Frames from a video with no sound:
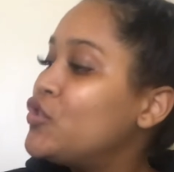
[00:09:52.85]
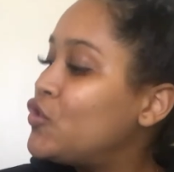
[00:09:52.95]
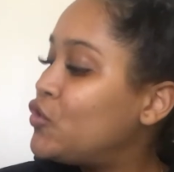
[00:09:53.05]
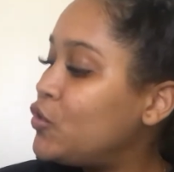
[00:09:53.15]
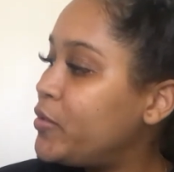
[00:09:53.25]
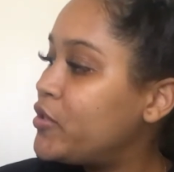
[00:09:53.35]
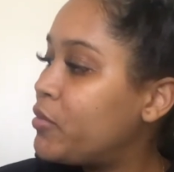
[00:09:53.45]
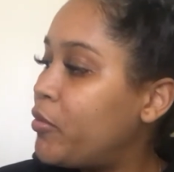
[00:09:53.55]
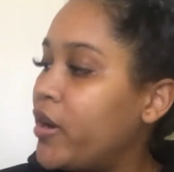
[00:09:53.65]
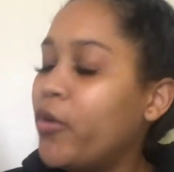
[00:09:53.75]
Super, super
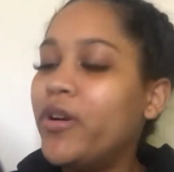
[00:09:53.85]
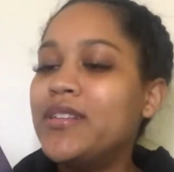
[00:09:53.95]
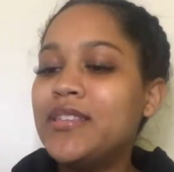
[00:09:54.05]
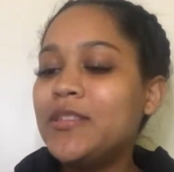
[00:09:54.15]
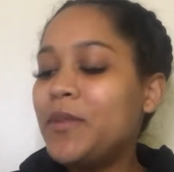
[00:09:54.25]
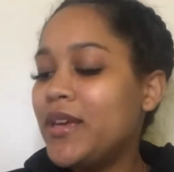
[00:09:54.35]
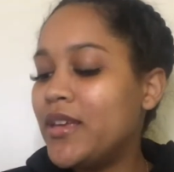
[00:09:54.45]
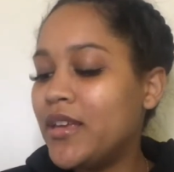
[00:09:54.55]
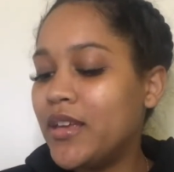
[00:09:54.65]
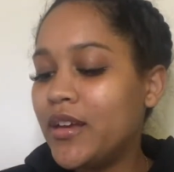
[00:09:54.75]
pretty. Or is this
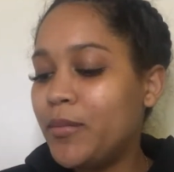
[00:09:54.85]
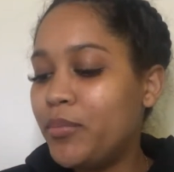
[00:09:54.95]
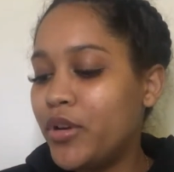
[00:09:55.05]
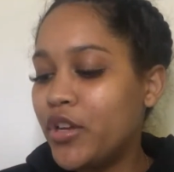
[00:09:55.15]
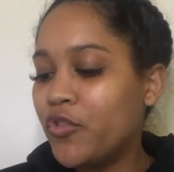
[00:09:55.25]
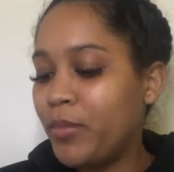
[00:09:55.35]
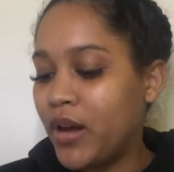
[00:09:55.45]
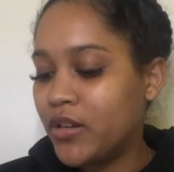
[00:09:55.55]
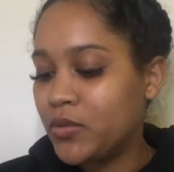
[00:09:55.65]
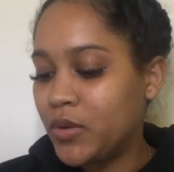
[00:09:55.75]
my Bookish
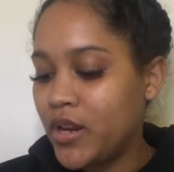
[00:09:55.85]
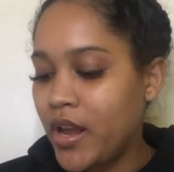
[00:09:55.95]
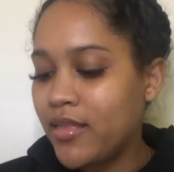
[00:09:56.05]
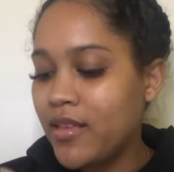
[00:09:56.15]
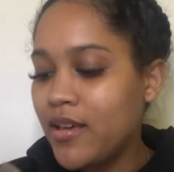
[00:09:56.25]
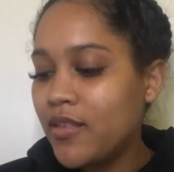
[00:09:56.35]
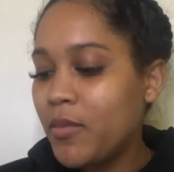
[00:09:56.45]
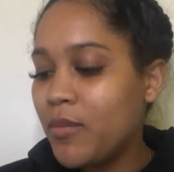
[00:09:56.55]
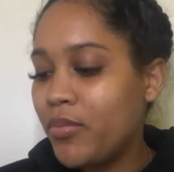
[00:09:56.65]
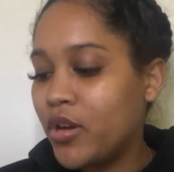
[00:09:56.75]
Box one? I think it's my
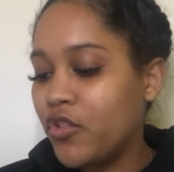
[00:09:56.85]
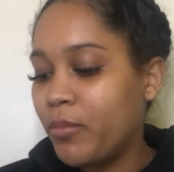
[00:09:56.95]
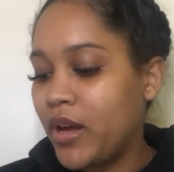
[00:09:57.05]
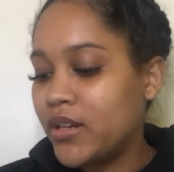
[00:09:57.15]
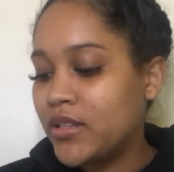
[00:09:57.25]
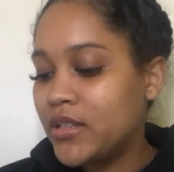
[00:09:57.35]
Bookish Box.